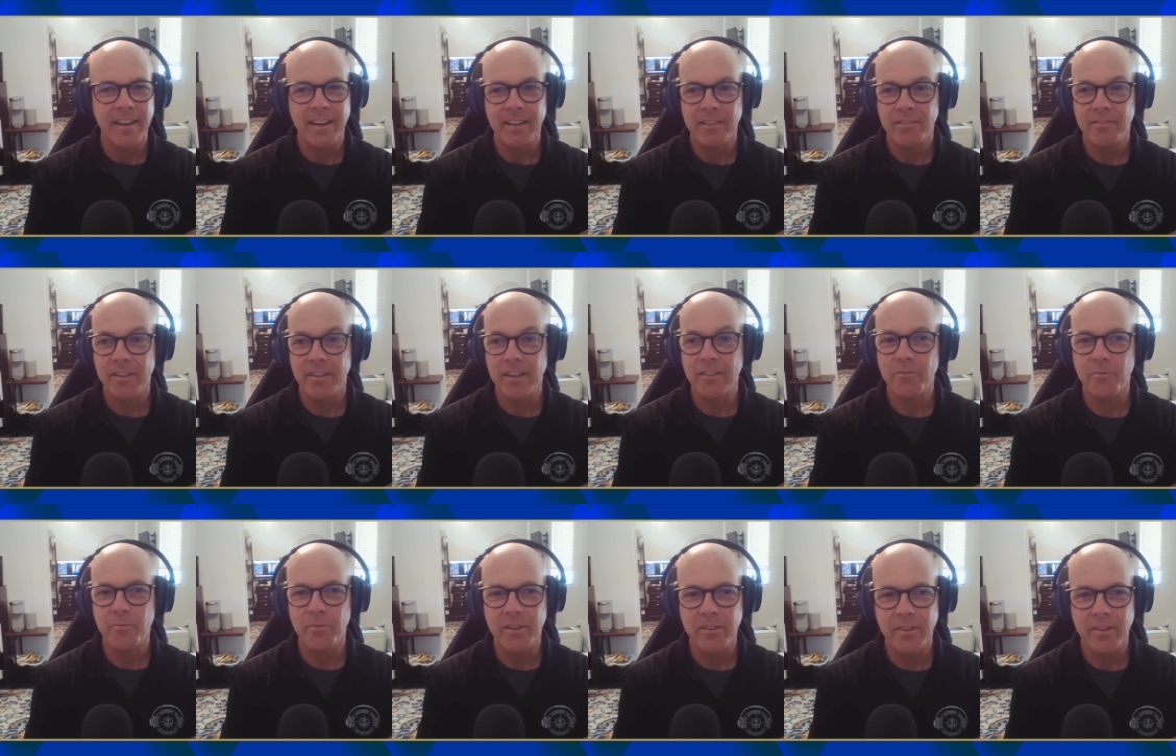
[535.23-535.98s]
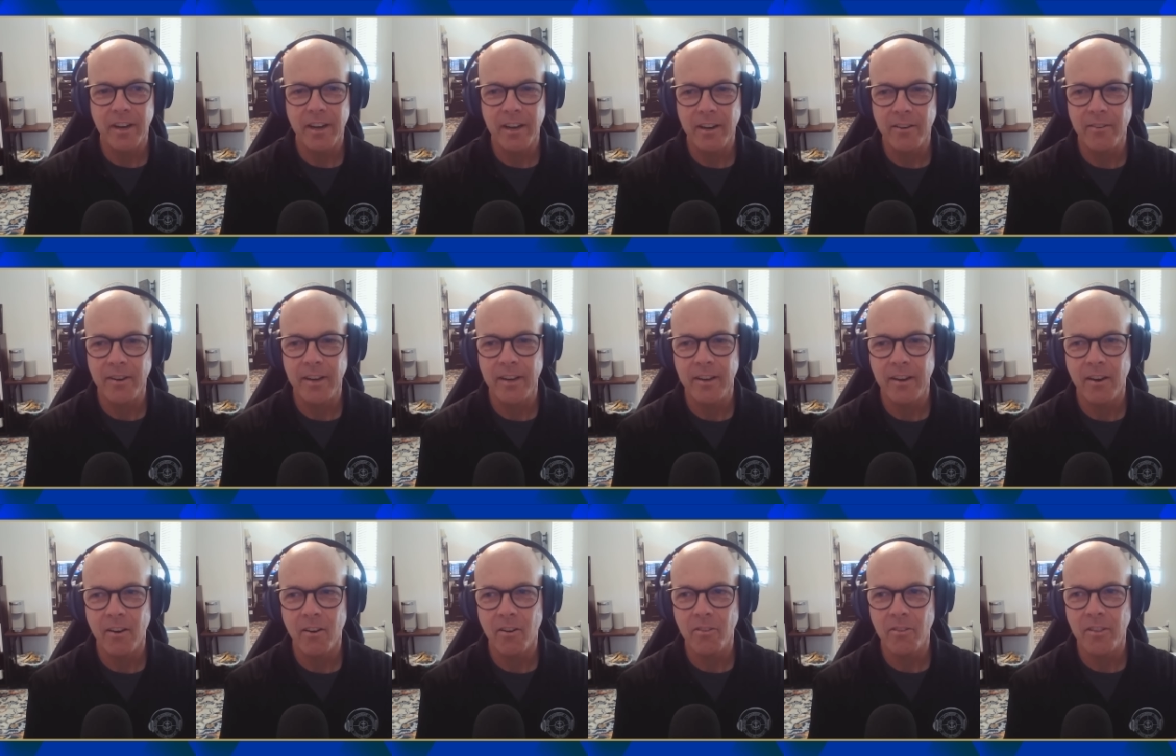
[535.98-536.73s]
Since retiring,
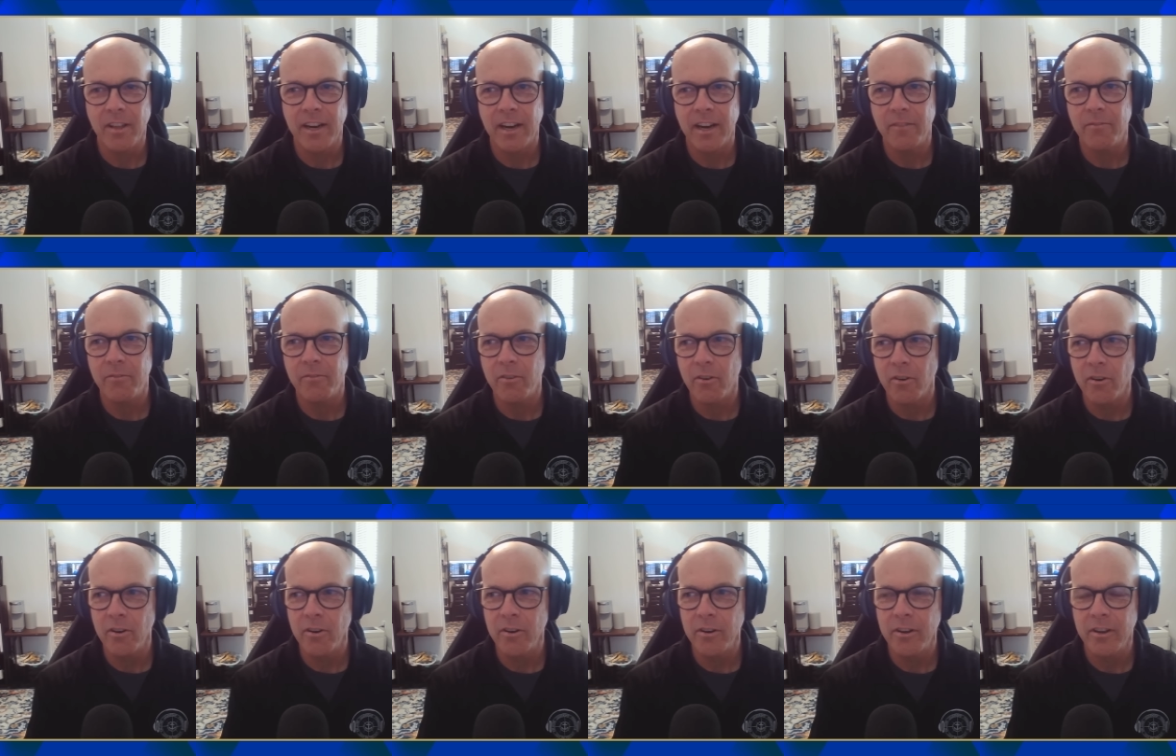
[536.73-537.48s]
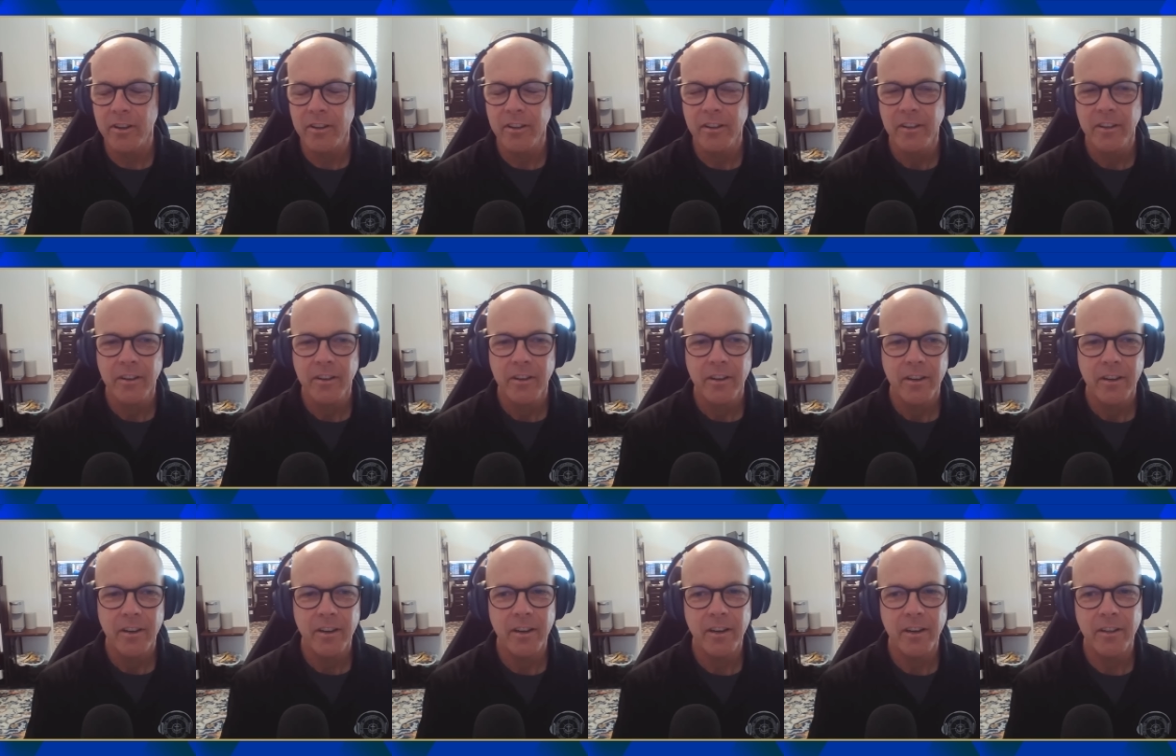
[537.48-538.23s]
all that I've learned
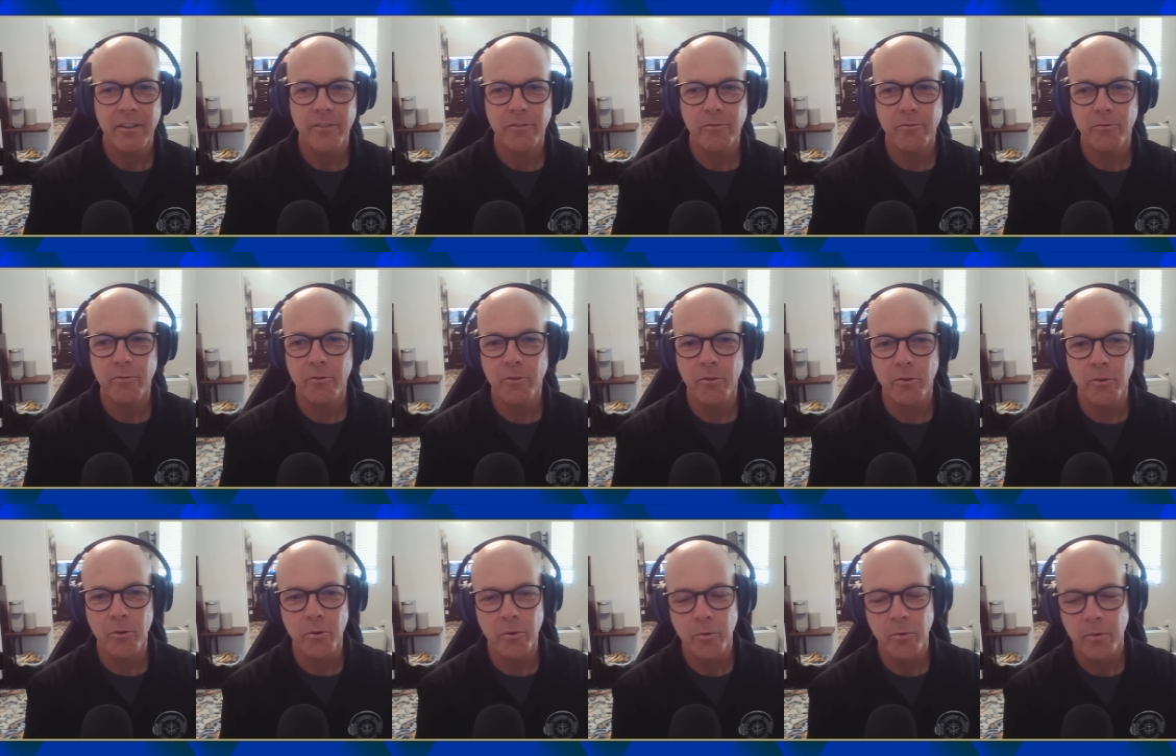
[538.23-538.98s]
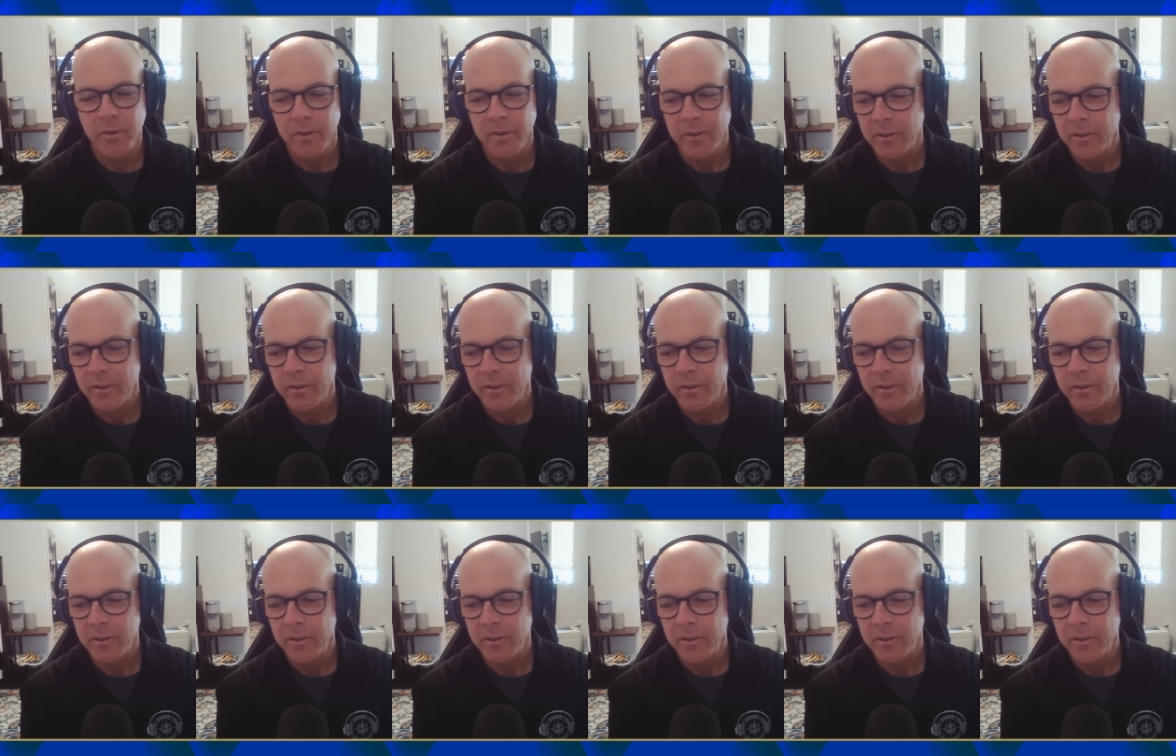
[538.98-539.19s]
through.